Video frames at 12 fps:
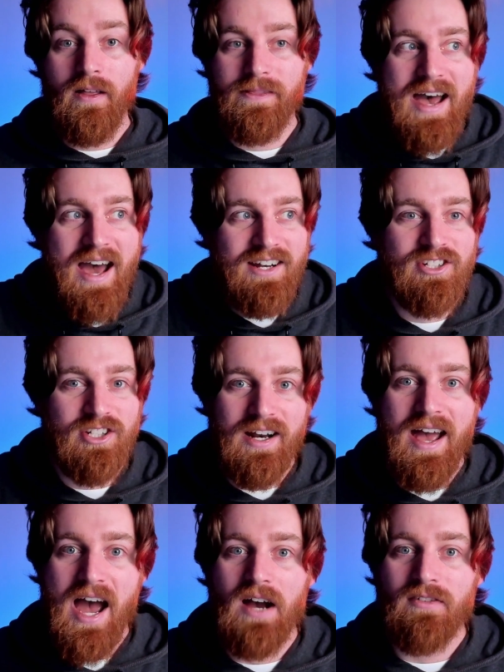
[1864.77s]
that is going
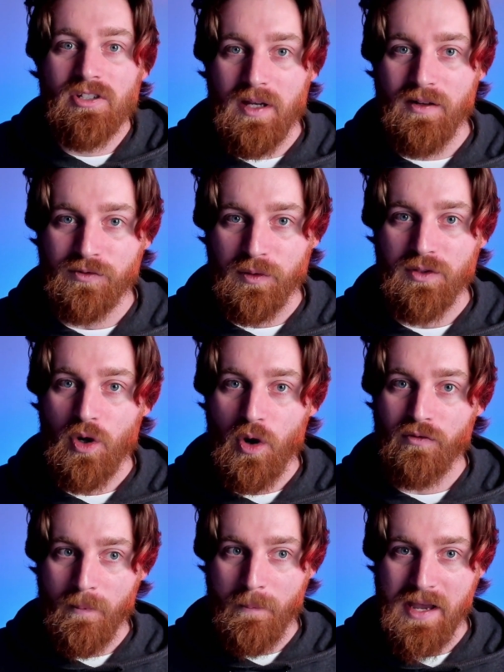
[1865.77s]
to have some influence
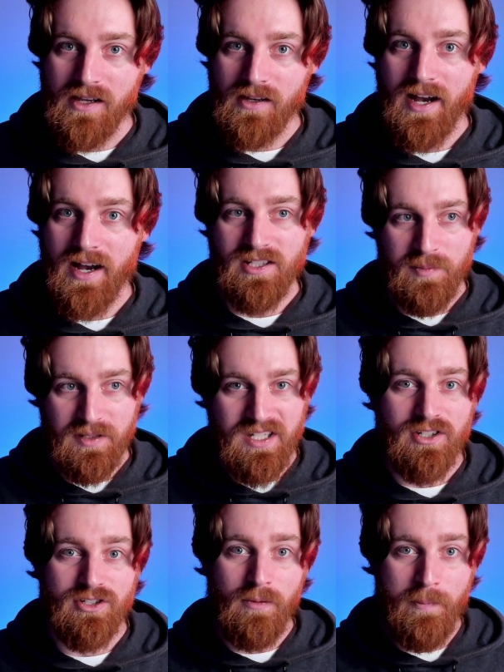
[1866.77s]
over me as a
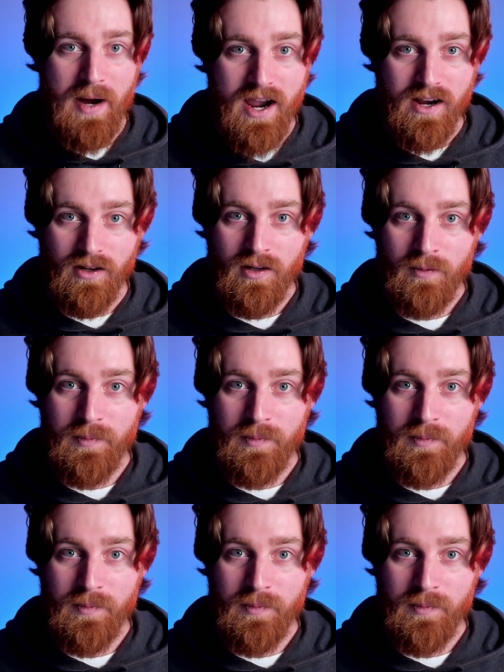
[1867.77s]
potential buyer